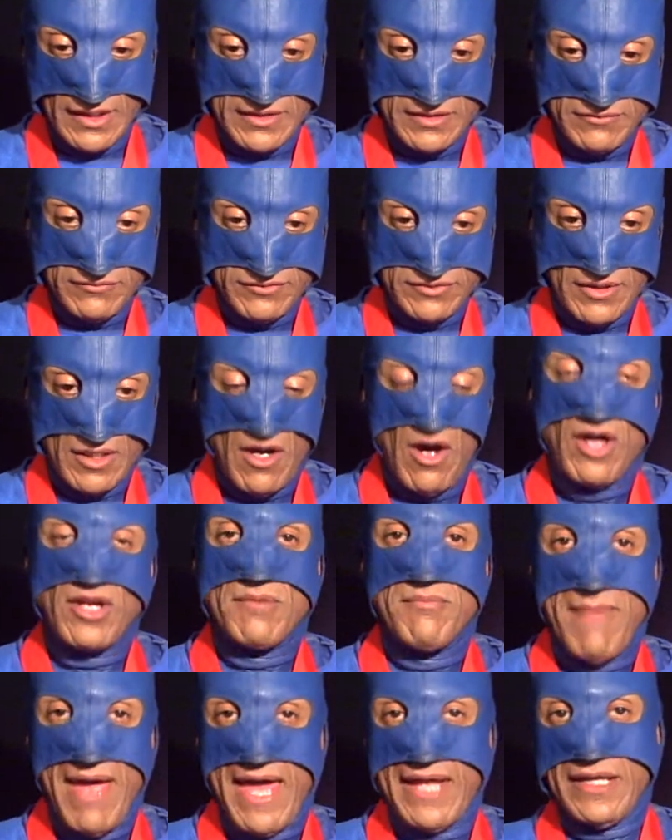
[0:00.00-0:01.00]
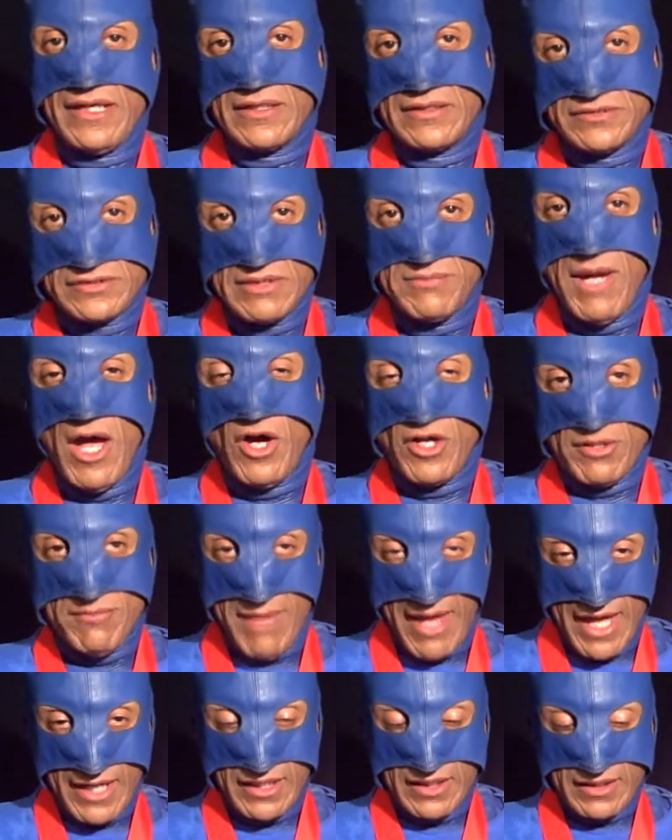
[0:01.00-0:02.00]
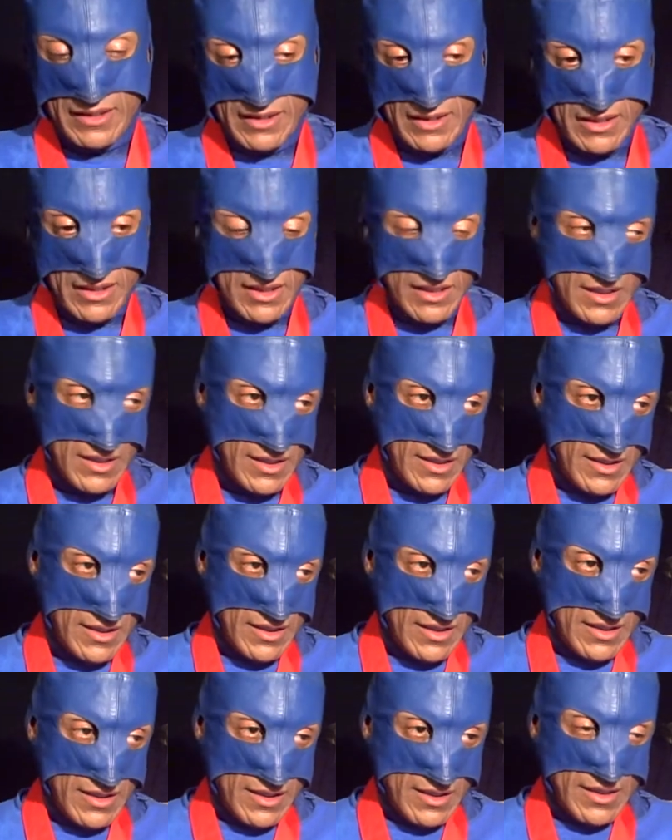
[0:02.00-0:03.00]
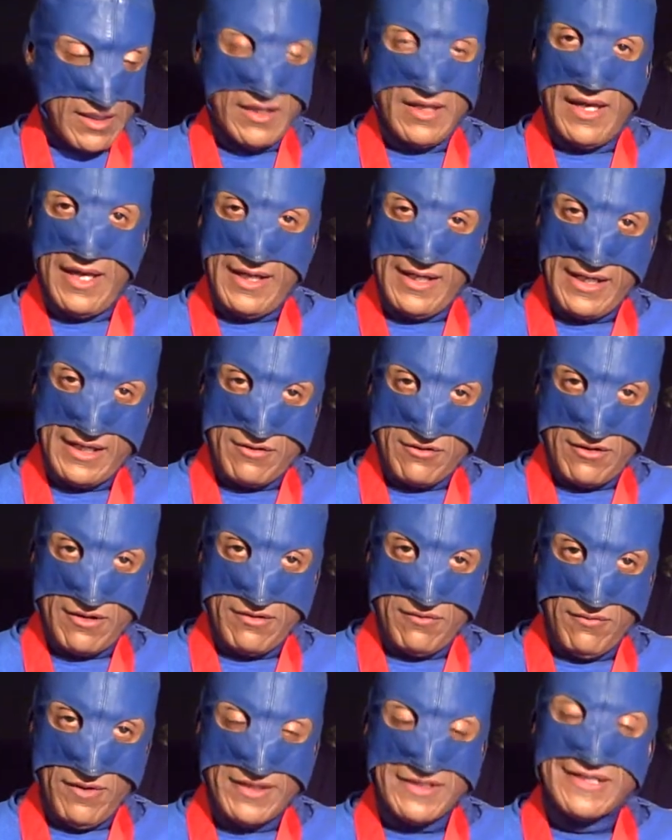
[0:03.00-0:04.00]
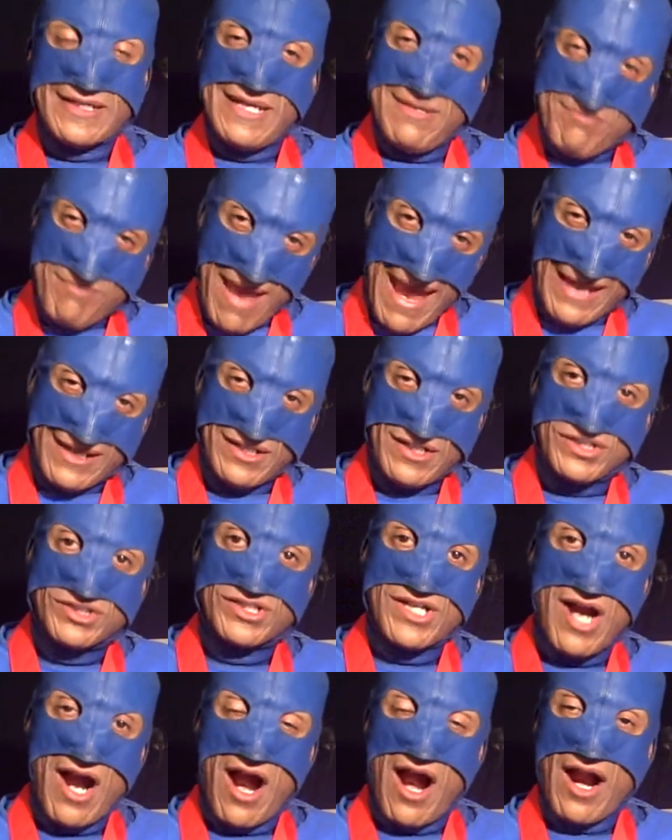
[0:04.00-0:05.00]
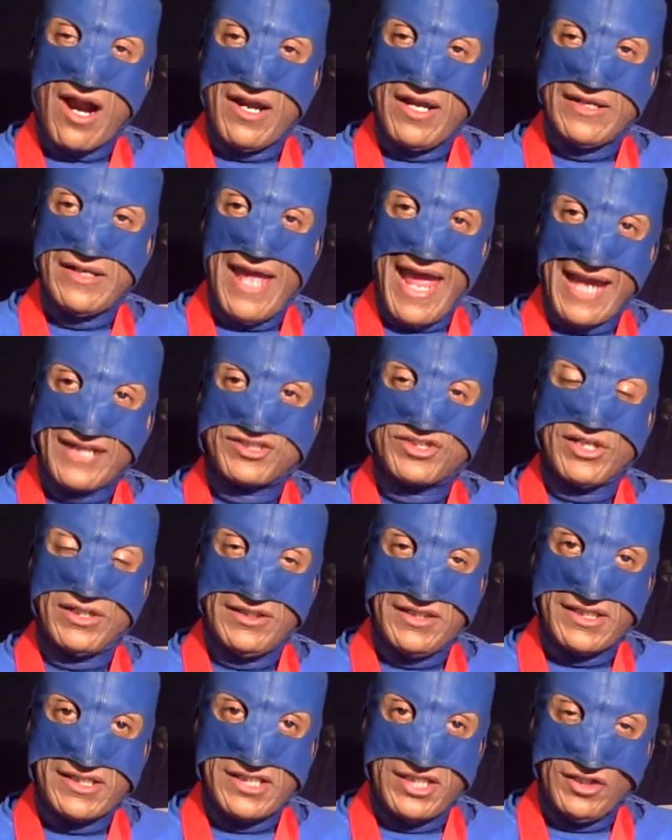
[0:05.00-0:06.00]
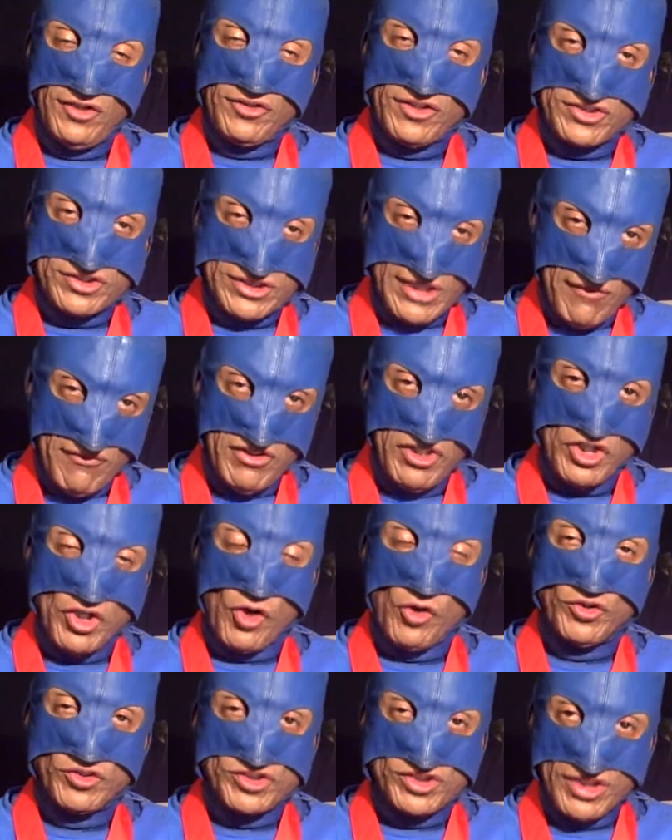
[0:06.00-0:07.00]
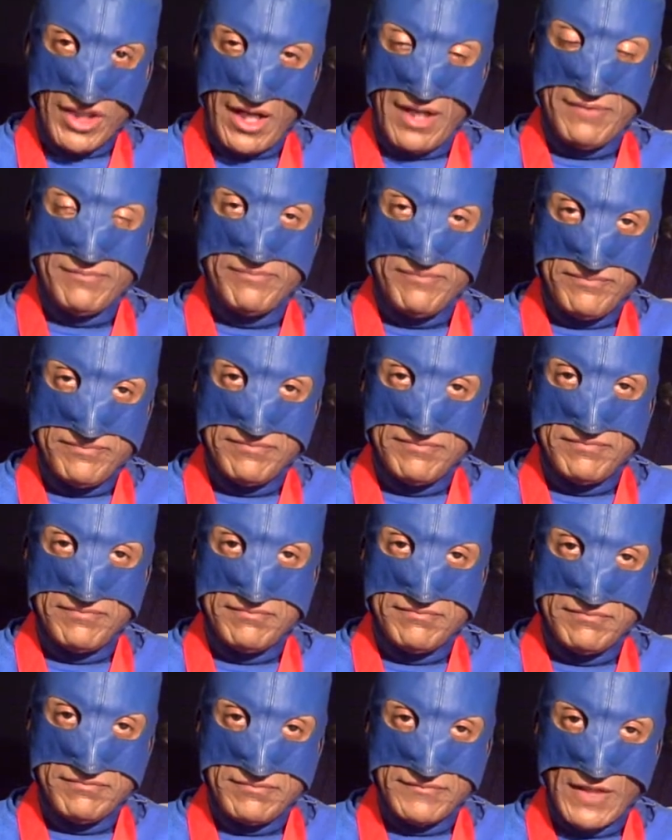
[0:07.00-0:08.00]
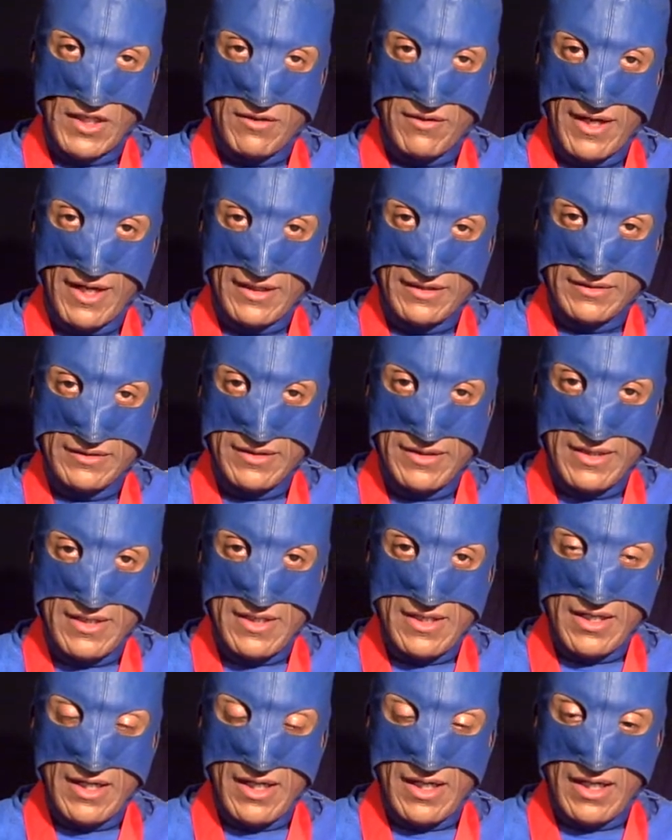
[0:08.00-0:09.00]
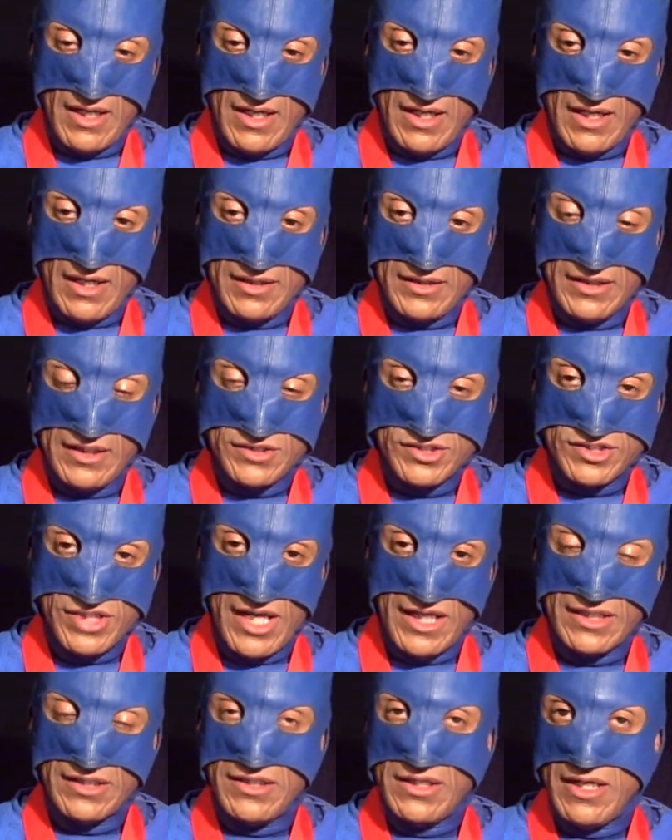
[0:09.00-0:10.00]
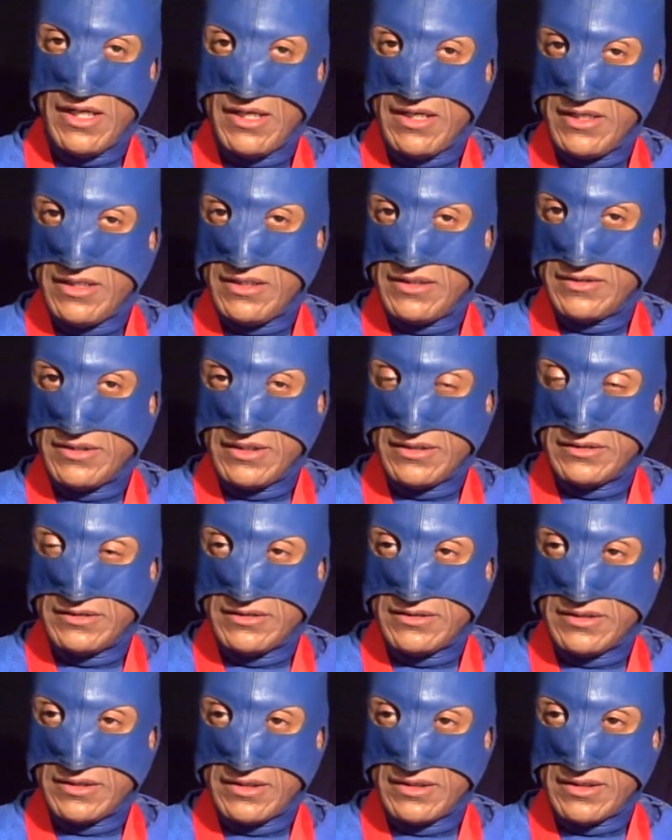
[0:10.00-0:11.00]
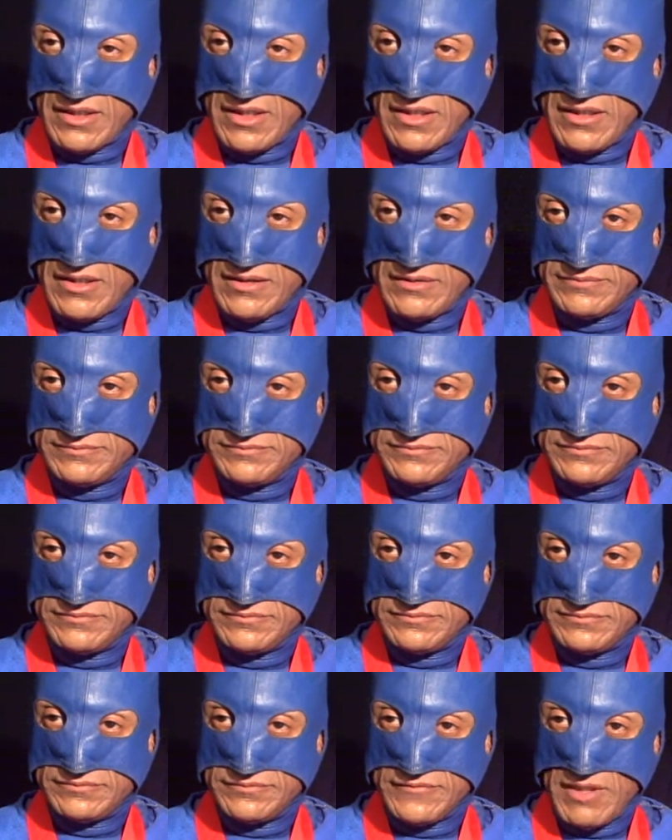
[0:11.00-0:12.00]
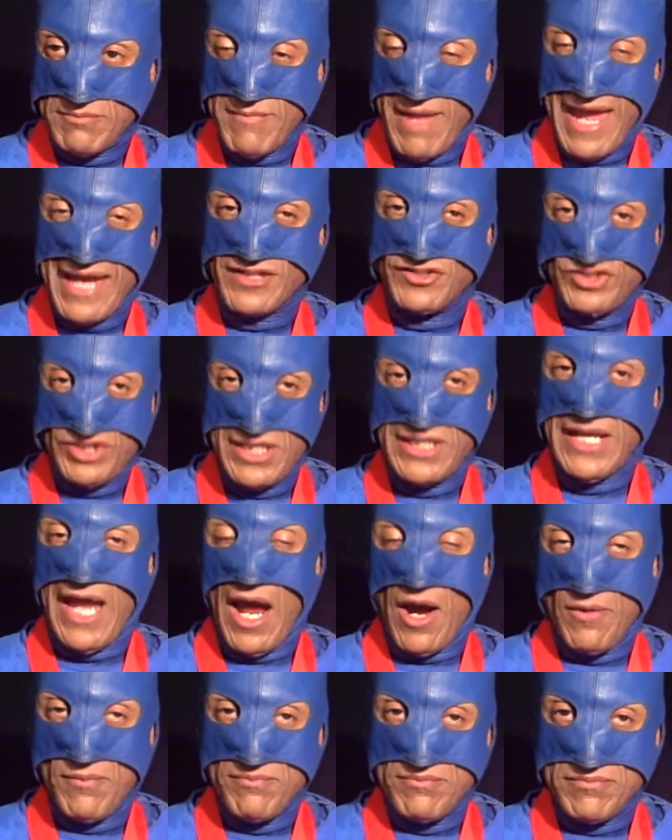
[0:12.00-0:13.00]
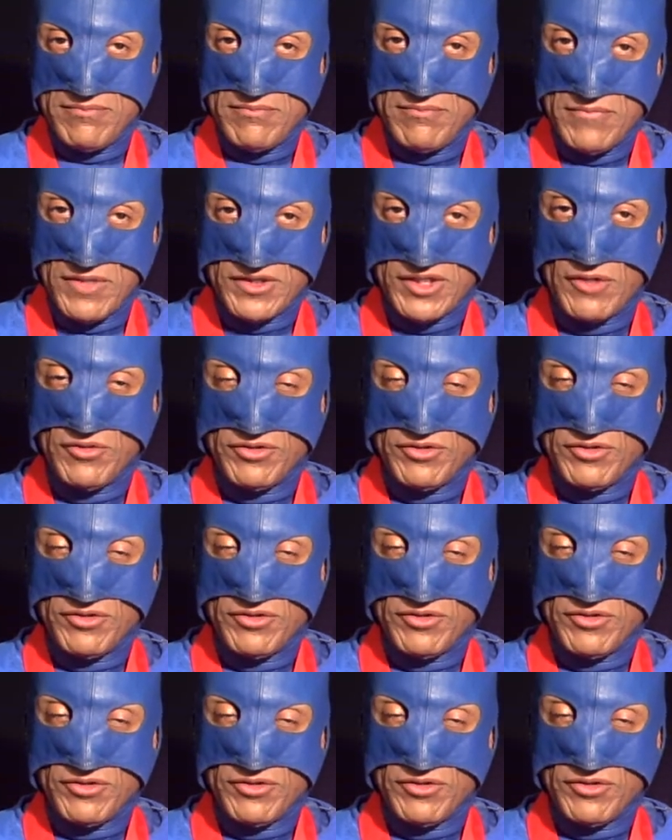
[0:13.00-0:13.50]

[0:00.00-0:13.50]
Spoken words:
was an automatic, semi-automatic. And he went to get back in his car and accidentally killed his 7-year-old son. All right, he had taken the magazine out, but there